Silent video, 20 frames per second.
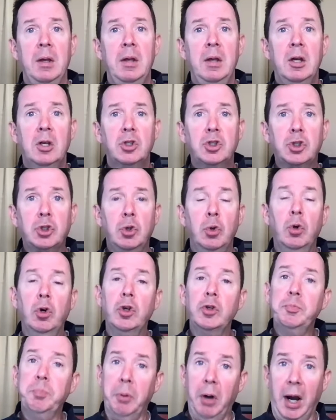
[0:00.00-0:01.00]
Schools
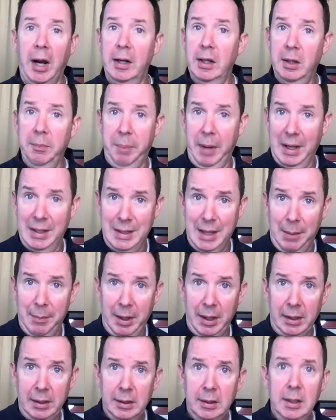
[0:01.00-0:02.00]
prior to the
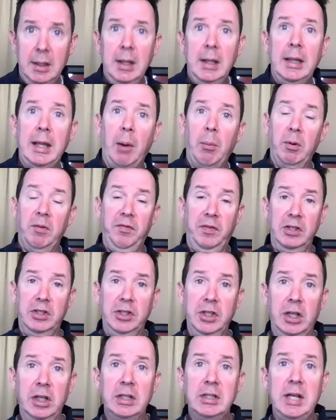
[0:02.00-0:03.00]
pandemic that were
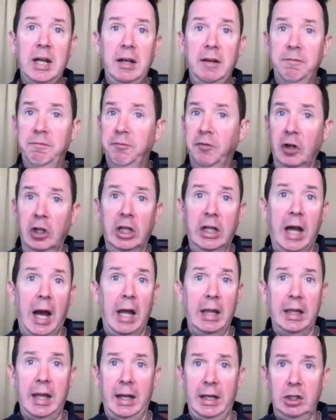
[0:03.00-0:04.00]
facilitating fully
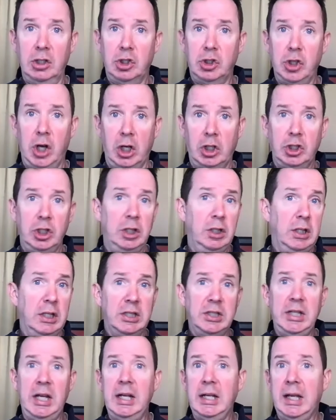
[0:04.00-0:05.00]
online instruction. In the
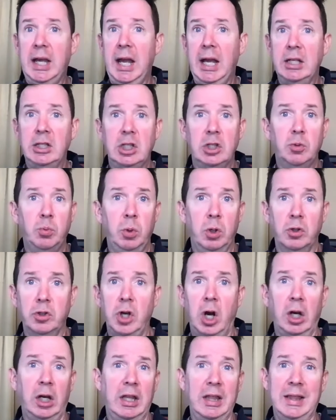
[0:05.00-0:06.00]
state of Kansas, we were
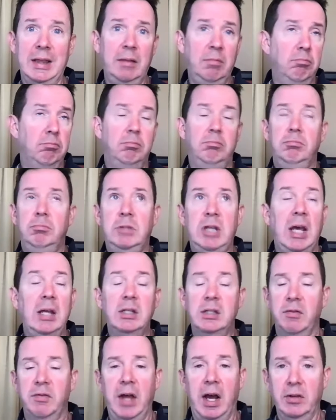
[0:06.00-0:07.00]
talking tens
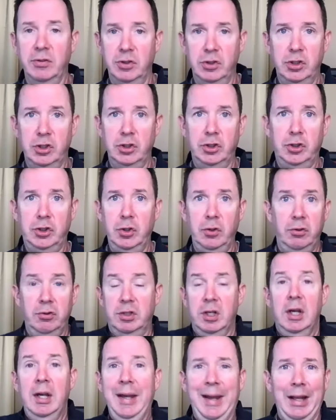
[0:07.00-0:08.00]
of thousands of students.
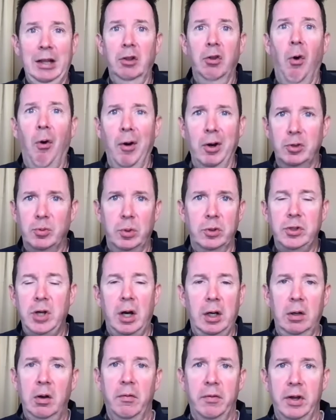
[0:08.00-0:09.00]
In Lawrence, we were
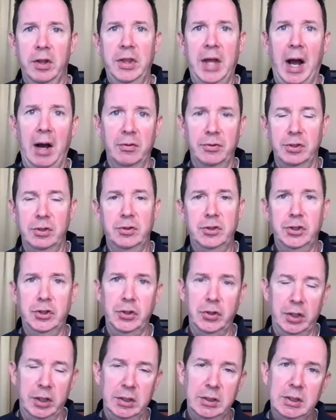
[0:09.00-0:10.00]
talking over 1,000
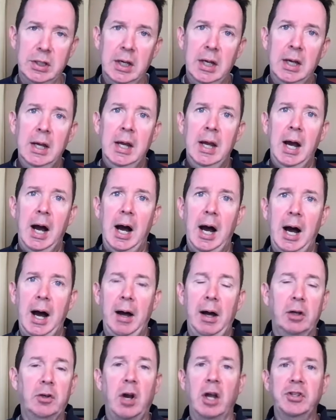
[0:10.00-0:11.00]
students.
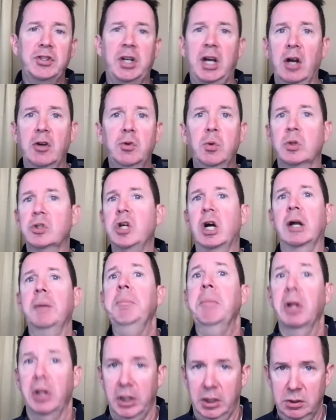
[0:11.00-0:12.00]
Across the country, we're talking
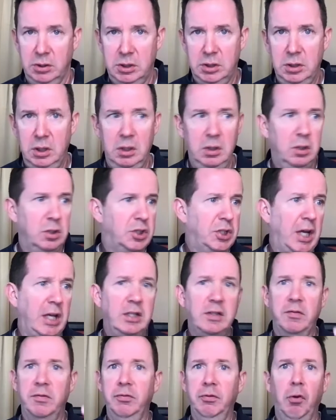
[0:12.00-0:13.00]
millions. In the states
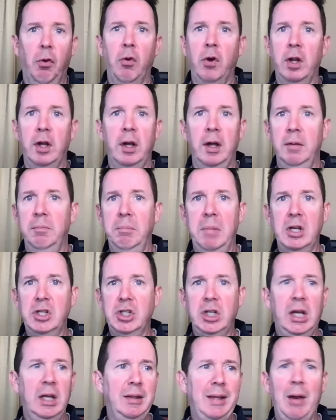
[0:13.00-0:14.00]
of Florida and
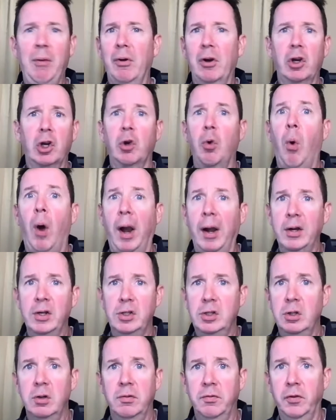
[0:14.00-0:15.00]
Michigan, they were required to
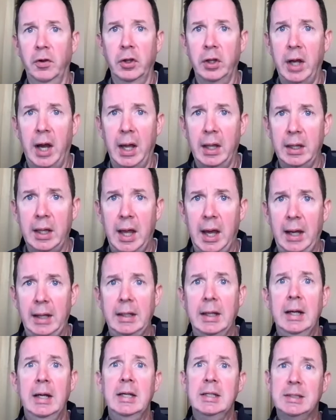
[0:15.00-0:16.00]
do a fully online
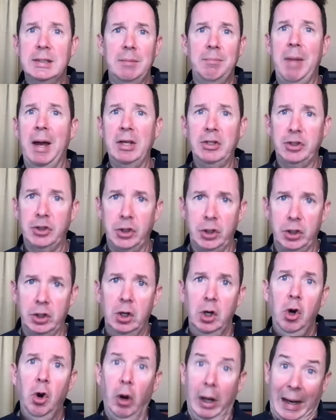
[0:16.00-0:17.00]
semester,
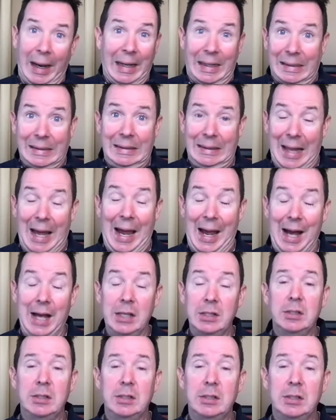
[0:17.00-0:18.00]
a
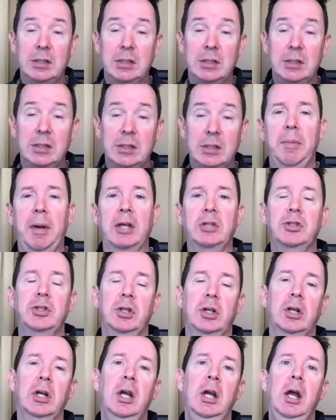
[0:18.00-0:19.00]
class during the
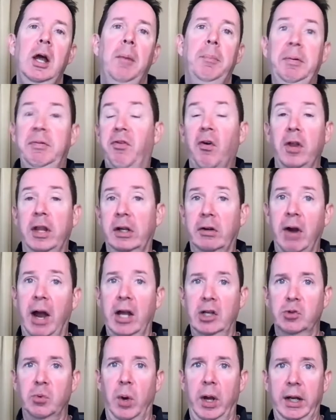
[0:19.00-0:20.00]
semester before they
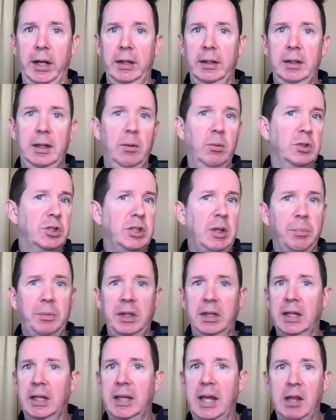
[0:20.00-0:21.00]
graduated. It was something
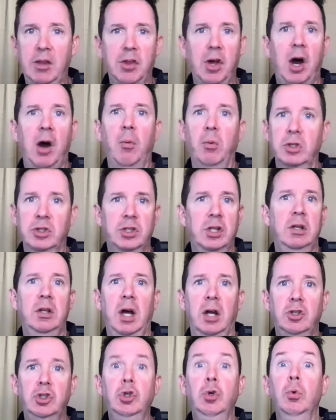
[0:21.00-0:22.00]
that they thought was a
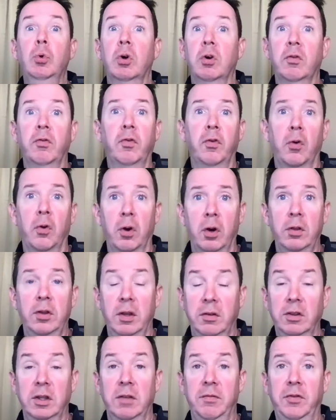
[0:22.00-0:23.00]
tool for
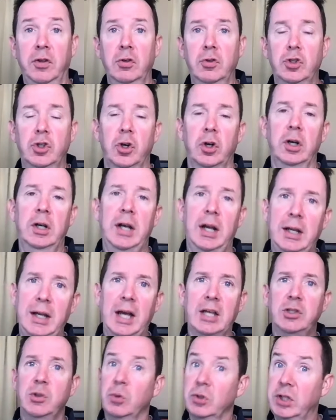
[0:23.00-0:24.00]
the future. Now,
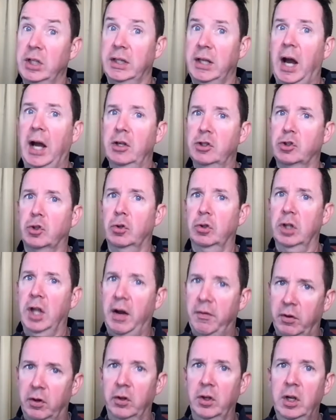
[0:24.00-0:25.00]
yes, it was at the high school
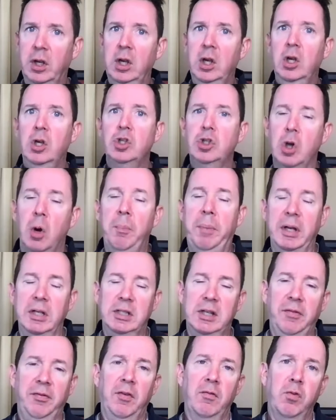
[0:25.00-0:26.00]
level, so a bit
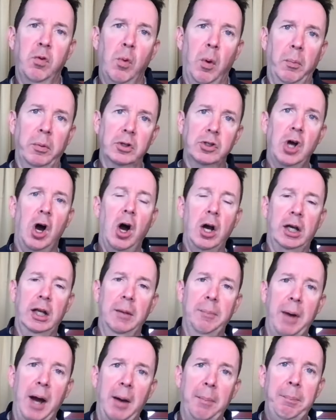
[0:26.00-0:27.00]
different from what we're talking
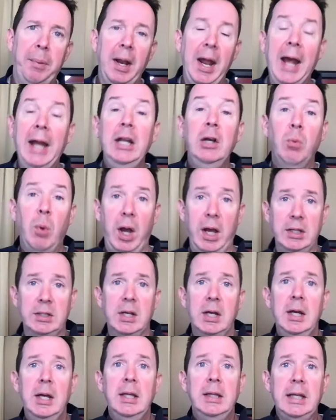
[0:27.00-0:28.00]
about. But anyways,
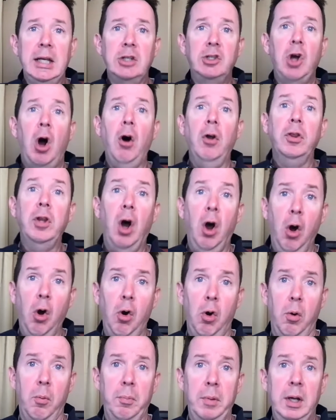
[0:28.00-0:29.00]
the adult in the
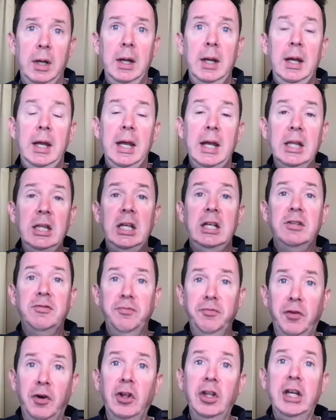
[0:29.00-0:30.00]
home in these
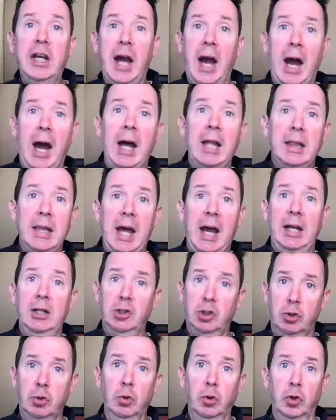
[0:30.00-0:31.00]
fully online
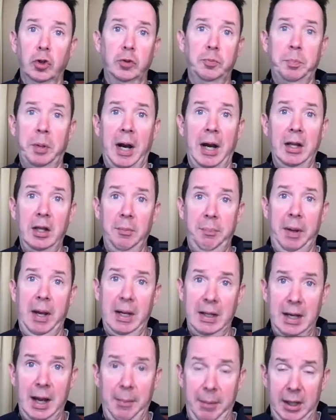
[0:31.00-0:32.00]
schools prior to the
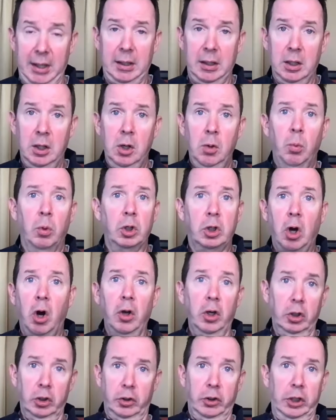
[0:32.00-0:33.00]
pandemic were called a
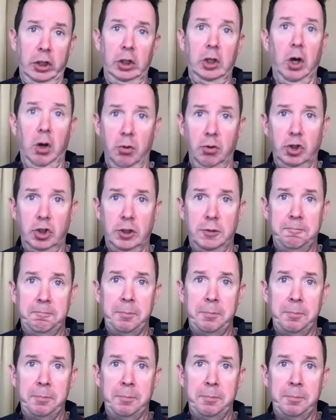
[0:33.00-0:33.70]
learning coach.